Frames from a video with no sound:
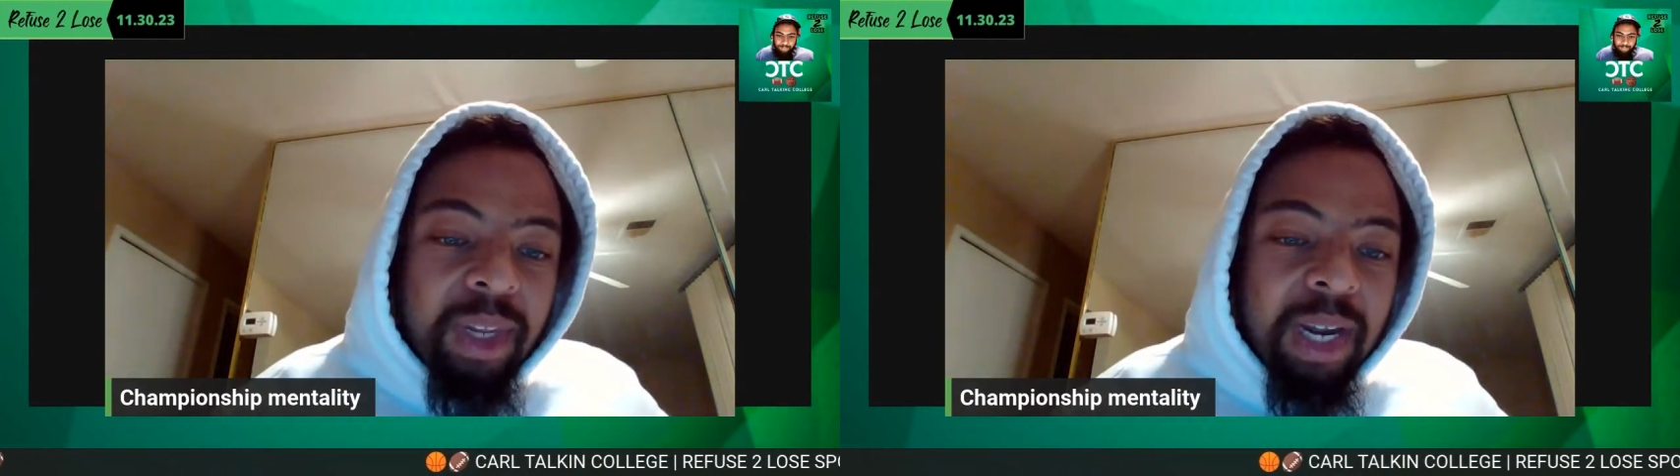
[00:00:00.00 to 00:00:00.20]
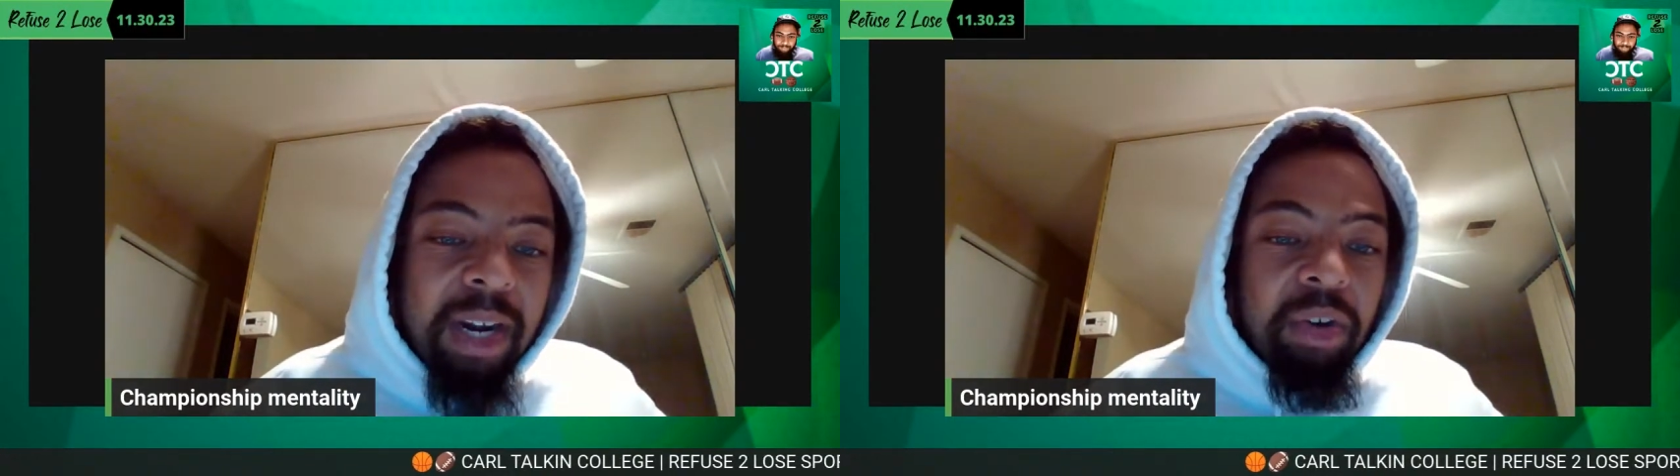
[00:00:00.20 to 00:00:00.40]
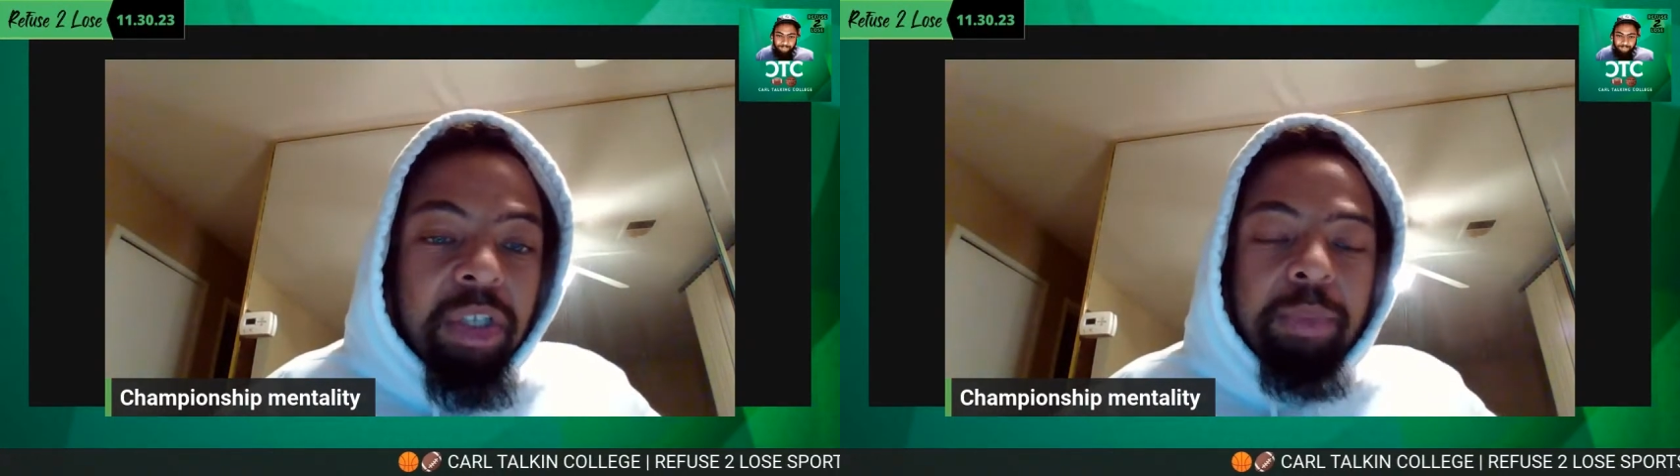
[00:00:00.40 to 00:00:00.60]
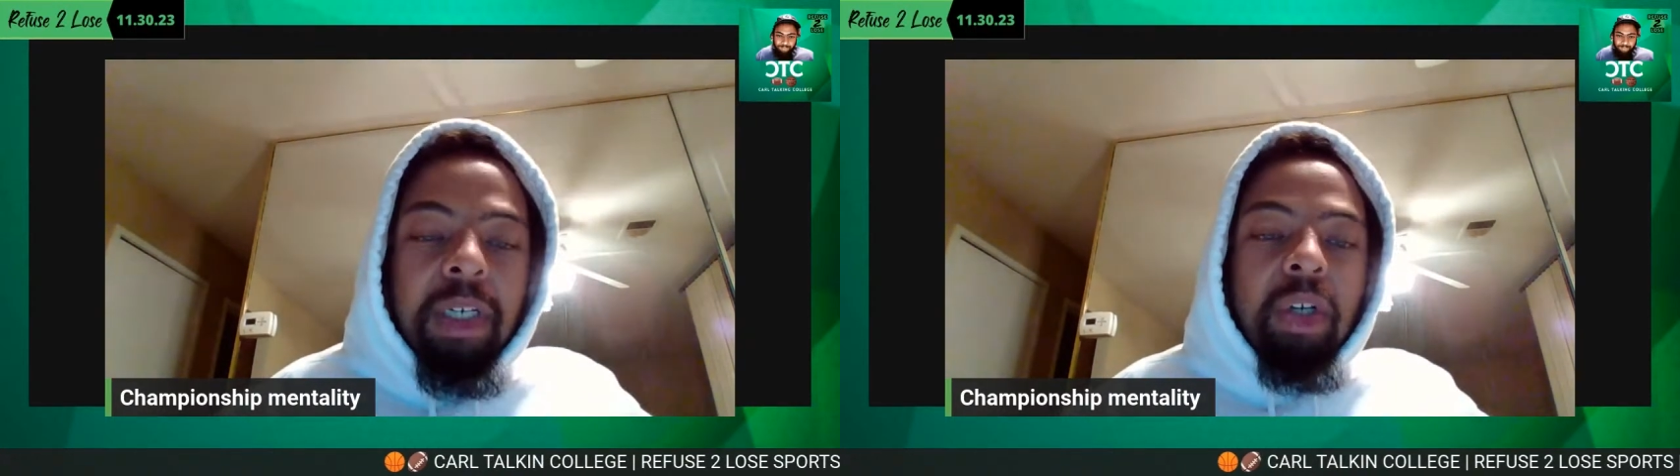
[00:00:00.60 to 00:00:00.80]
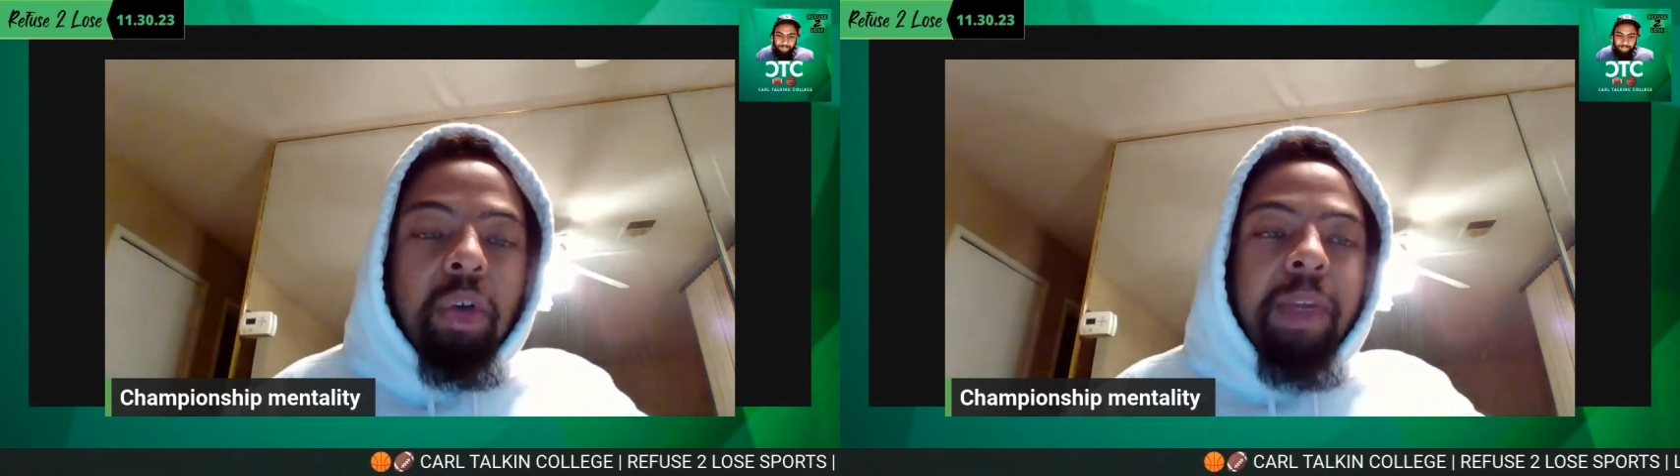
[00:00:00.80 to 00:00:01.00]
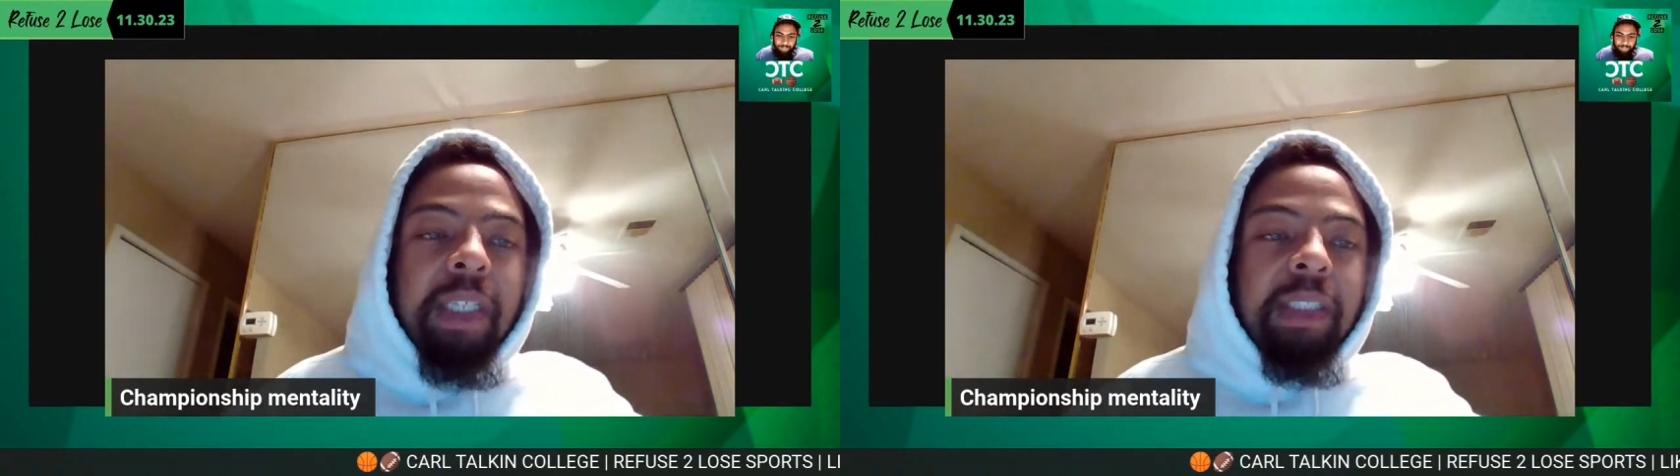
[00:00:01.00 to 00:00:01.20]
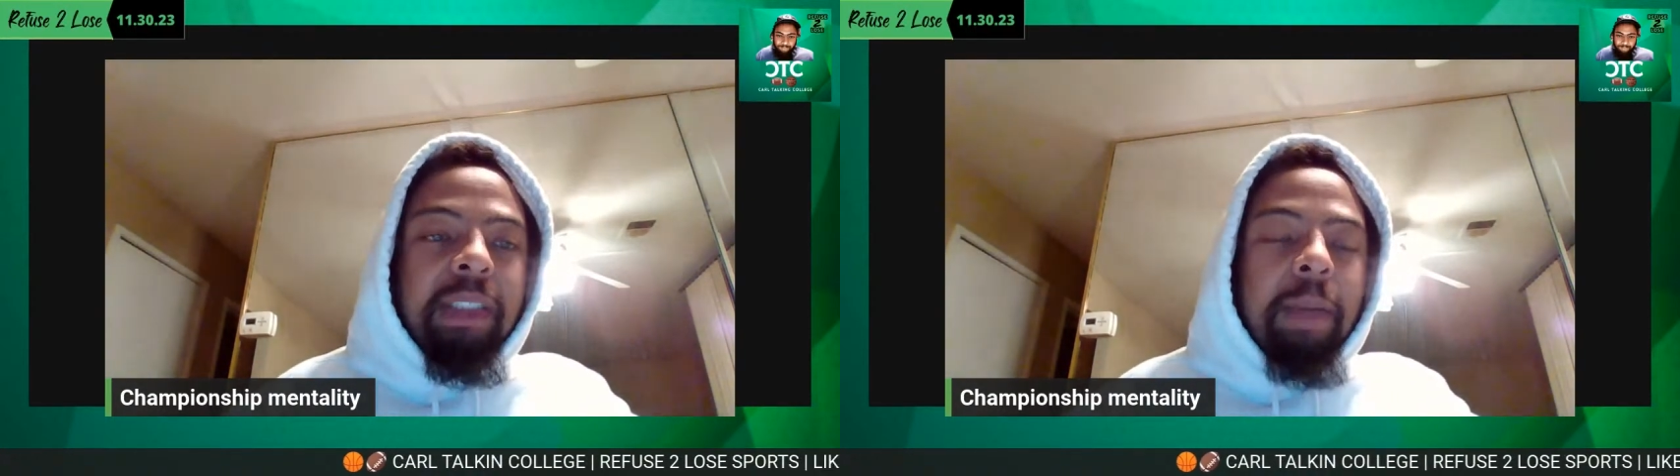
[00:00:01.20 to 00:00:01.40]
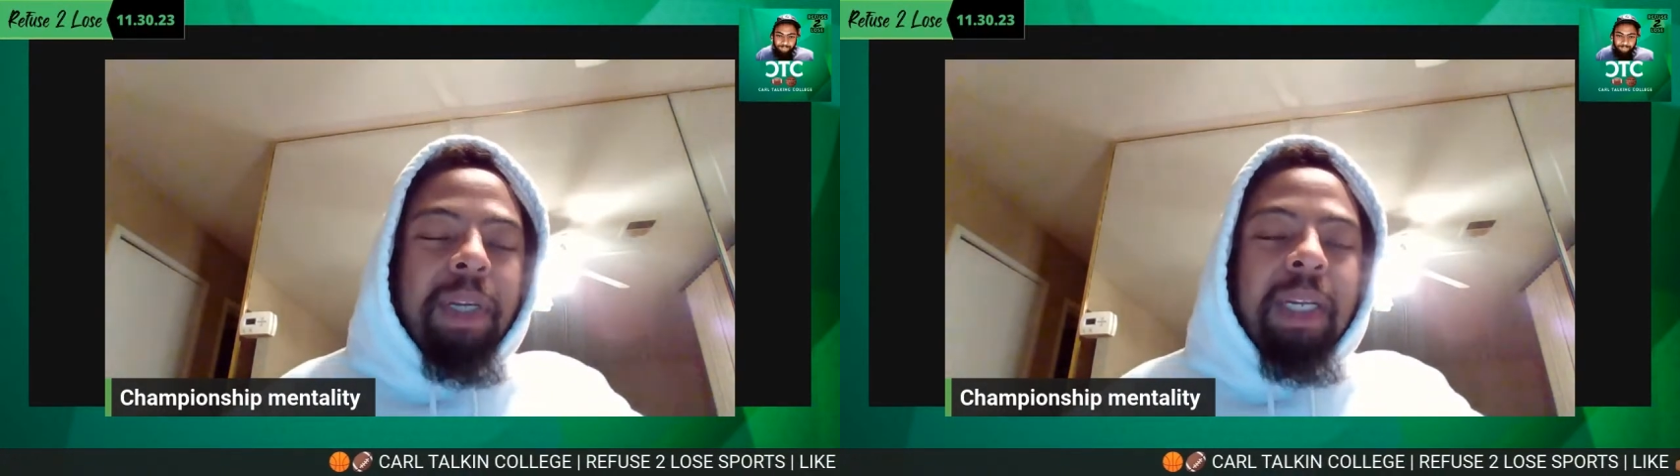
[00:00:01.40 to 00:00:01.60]
I know it's been a little minute since
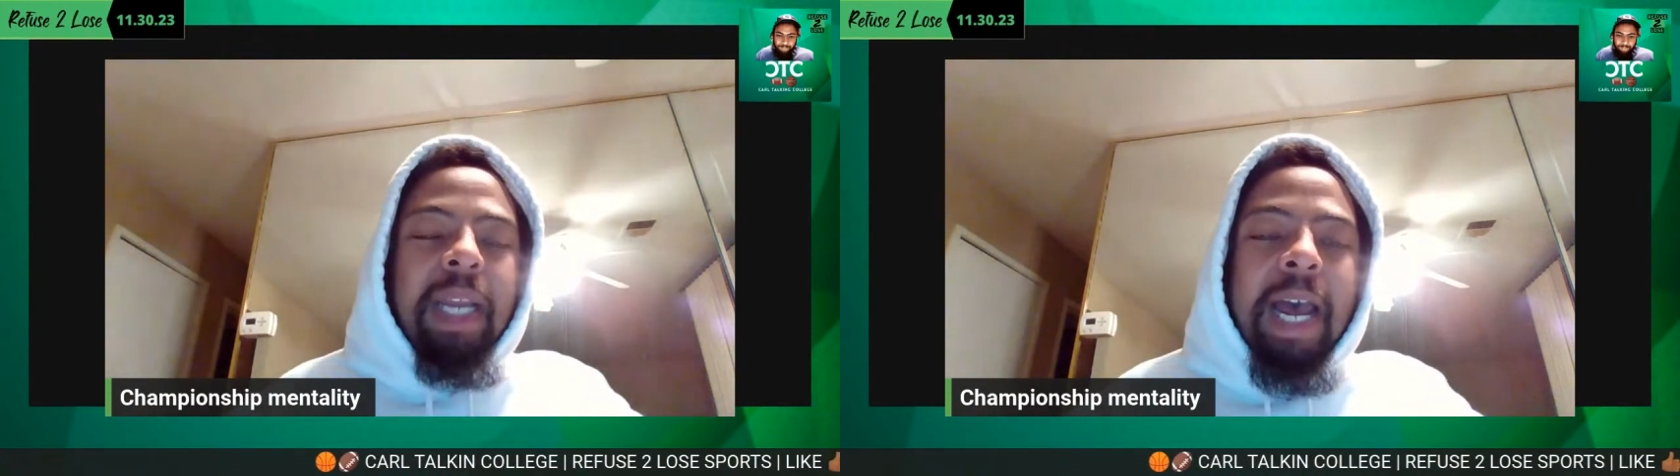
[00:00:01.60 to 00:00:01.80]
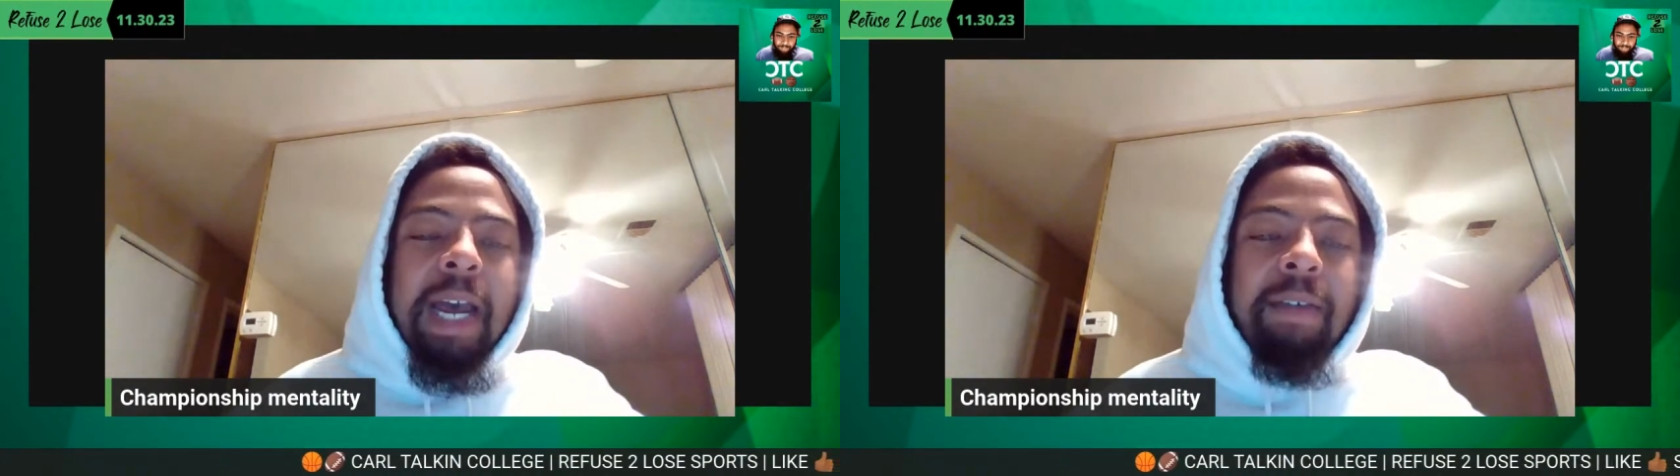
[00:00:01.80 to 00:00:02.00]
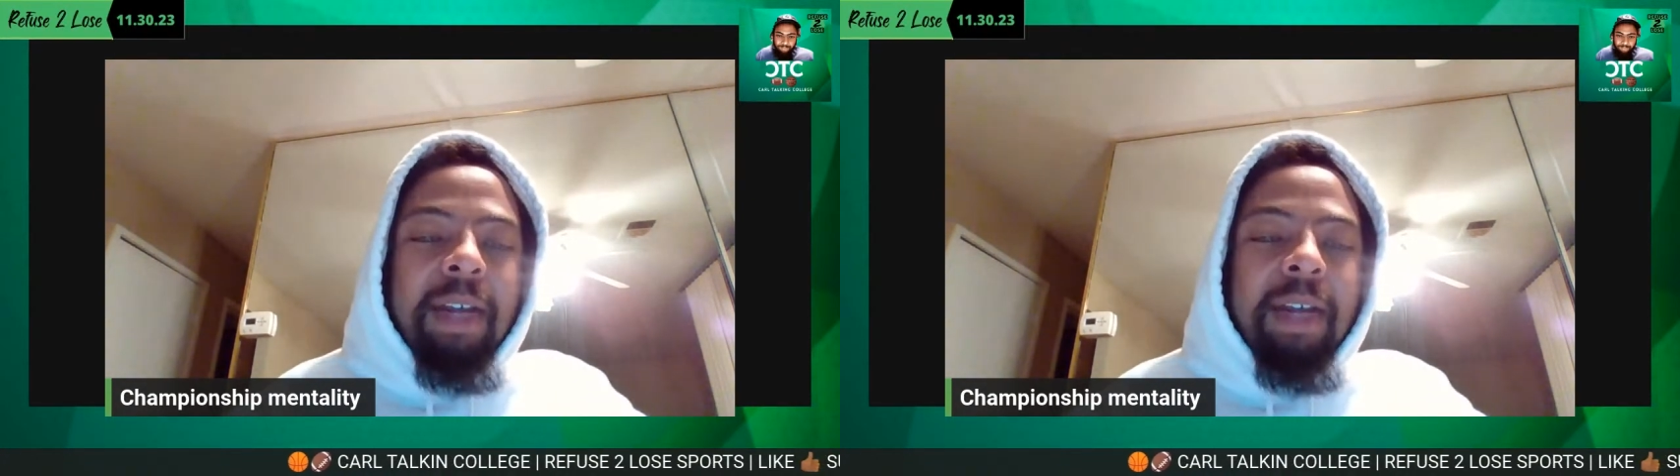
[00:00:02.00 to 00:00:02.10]
I've been live.